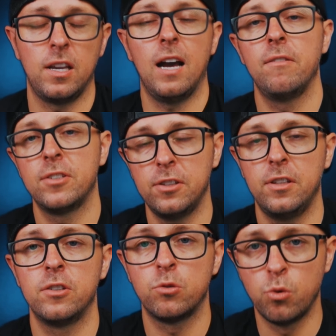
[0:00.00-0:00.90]
Obviously,
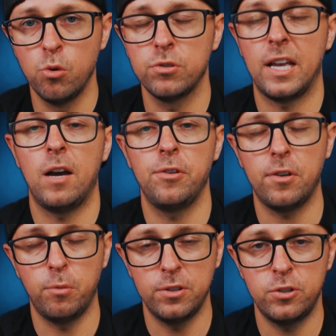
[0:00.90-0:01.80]
there's rules how you could
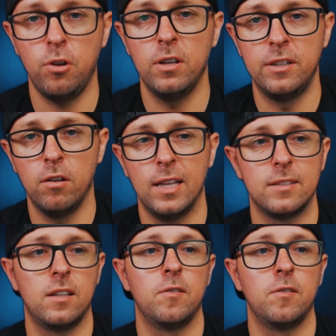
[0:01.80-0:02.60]
withdraw and all that stuff.